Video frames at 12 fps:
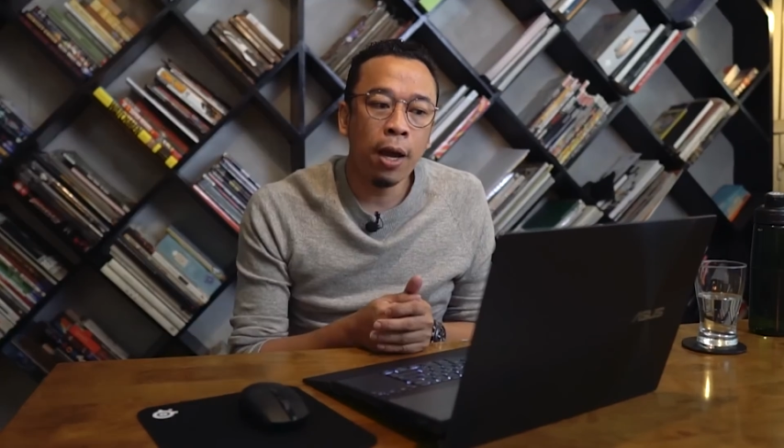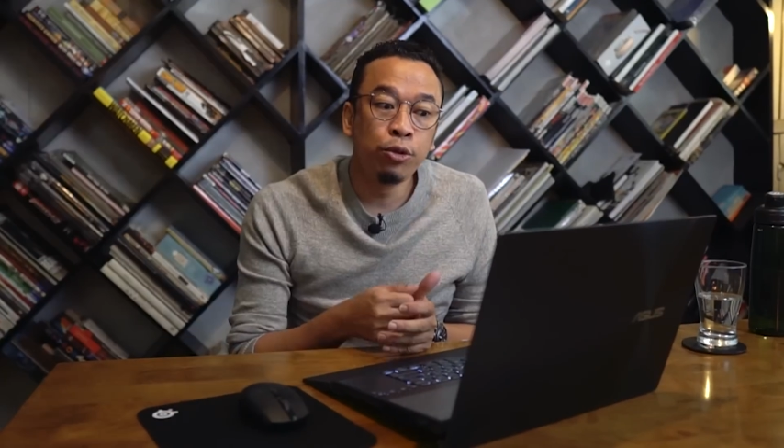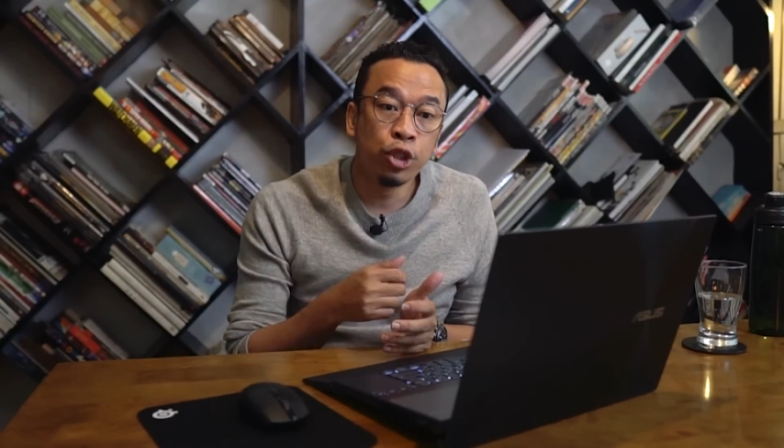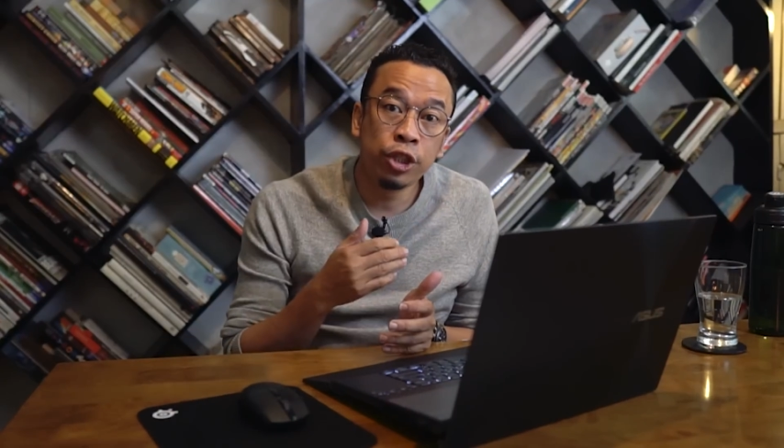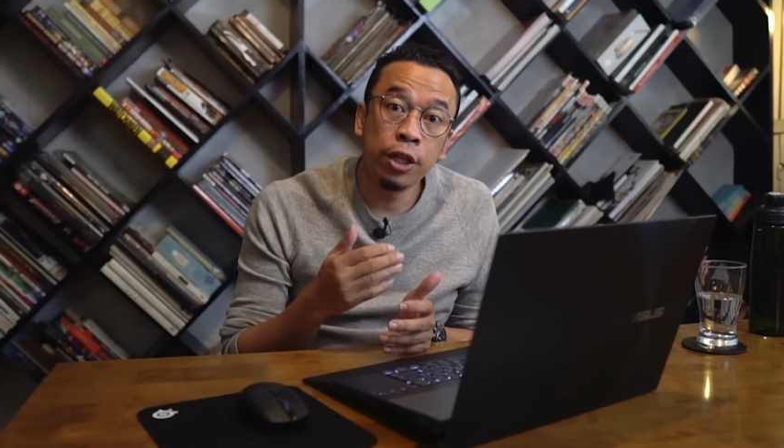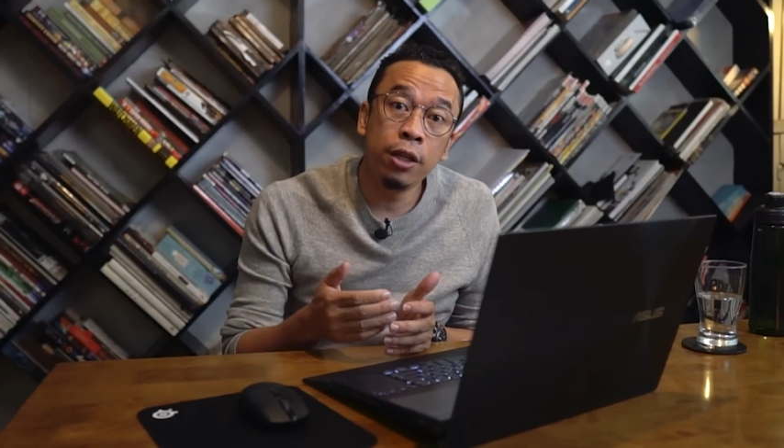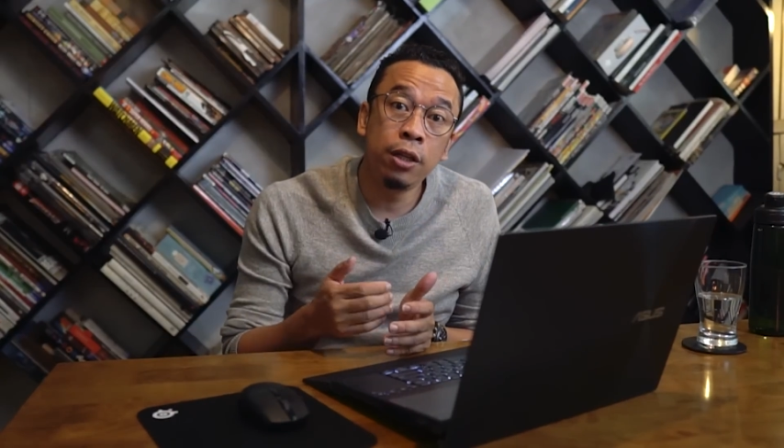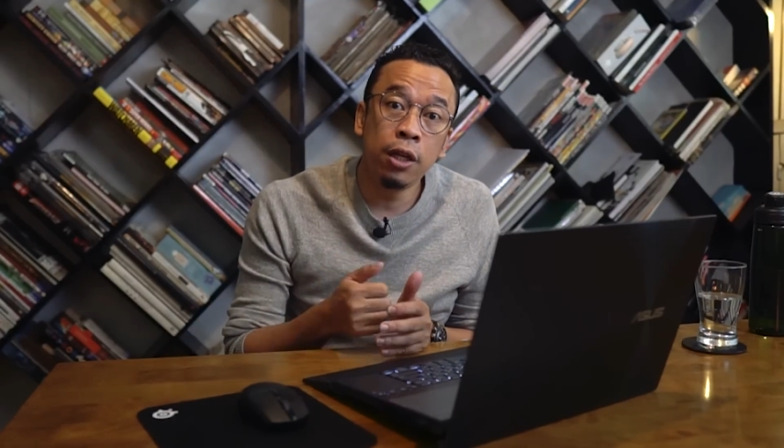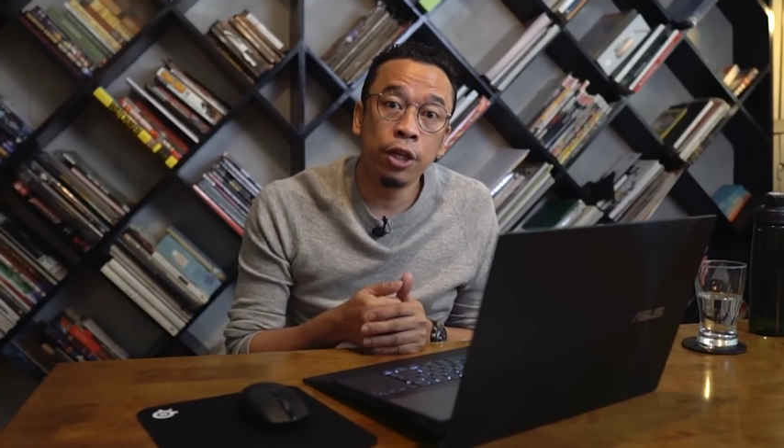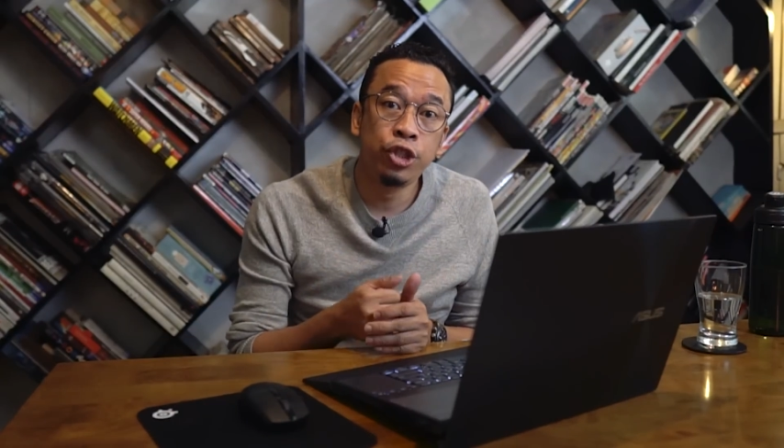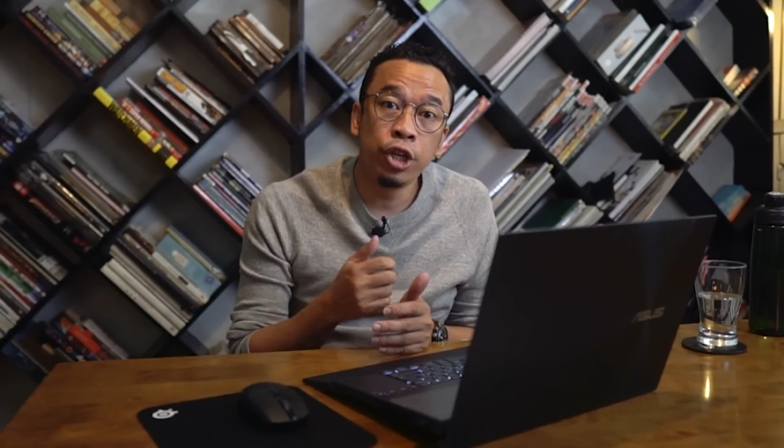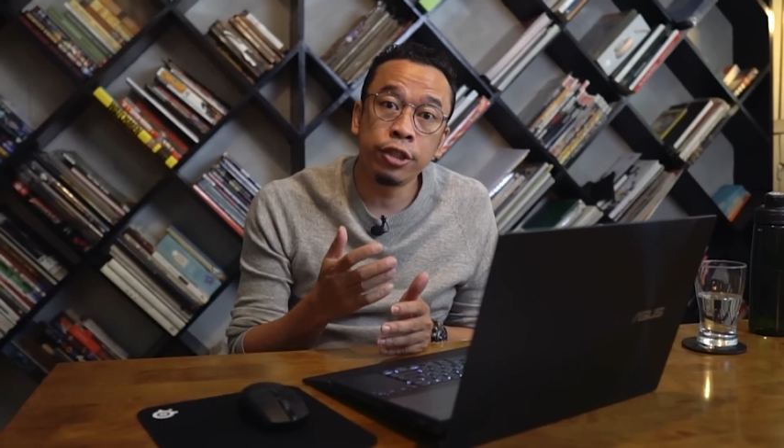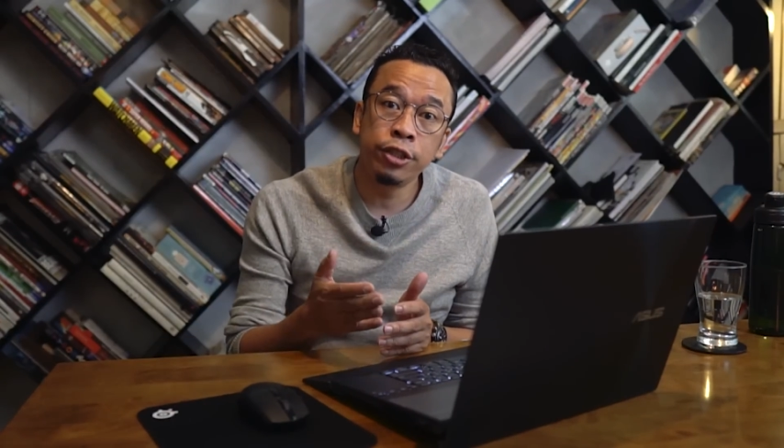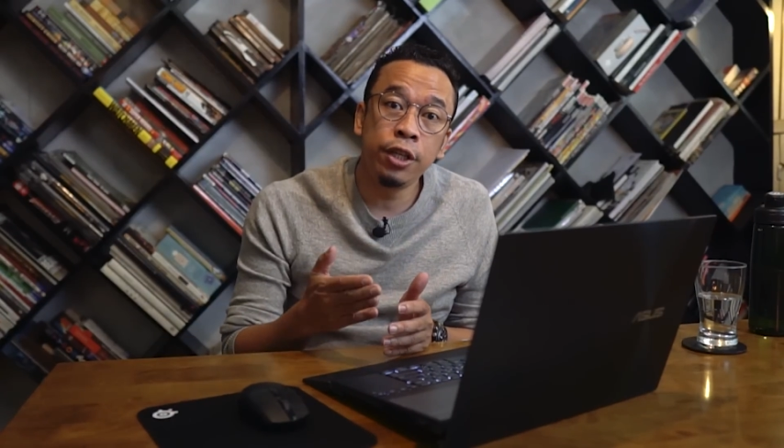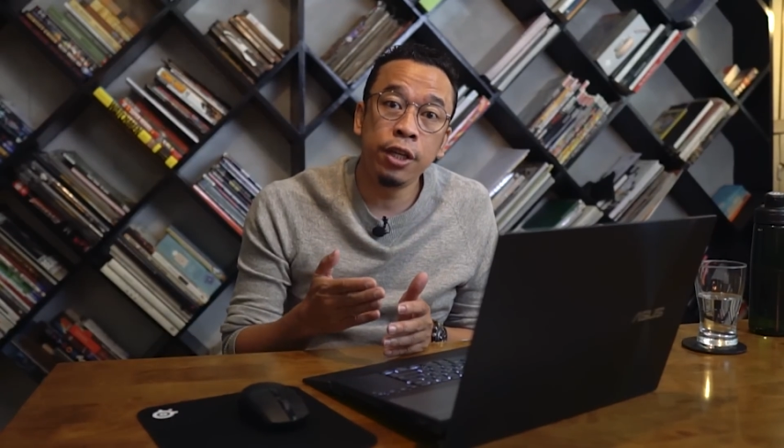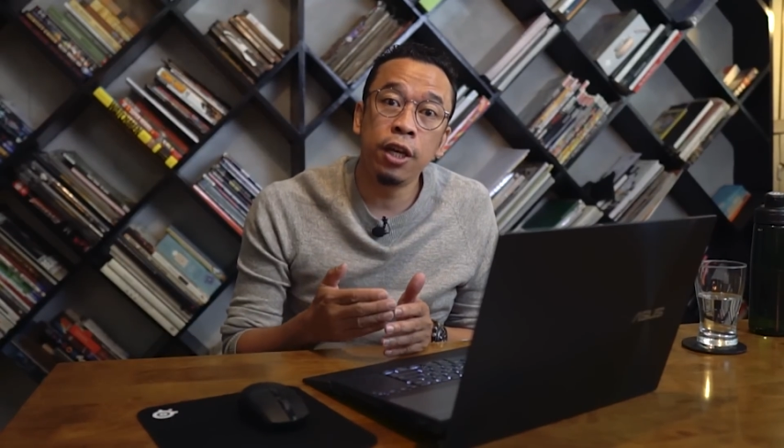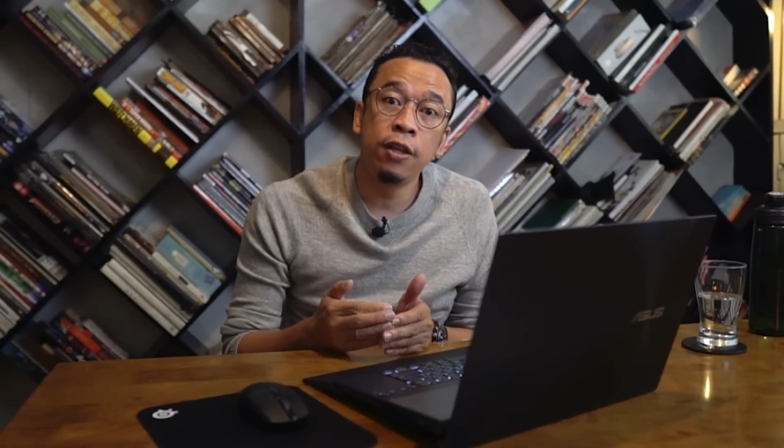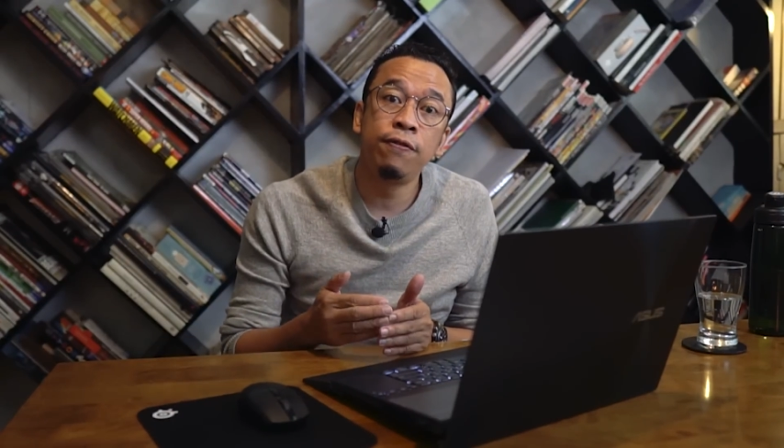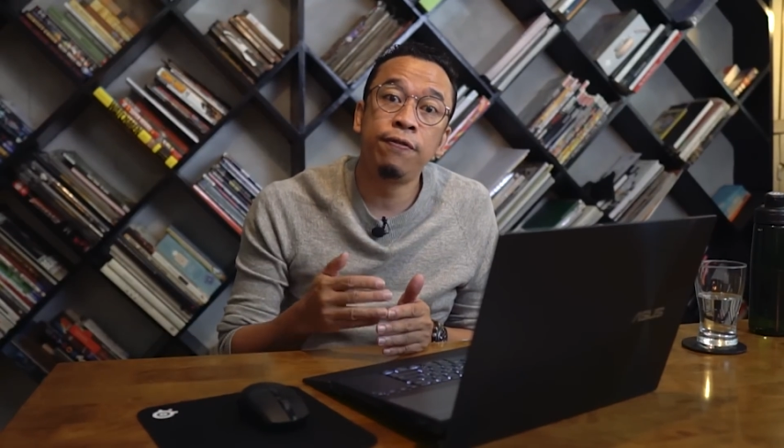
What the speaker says: I'm still adjusting and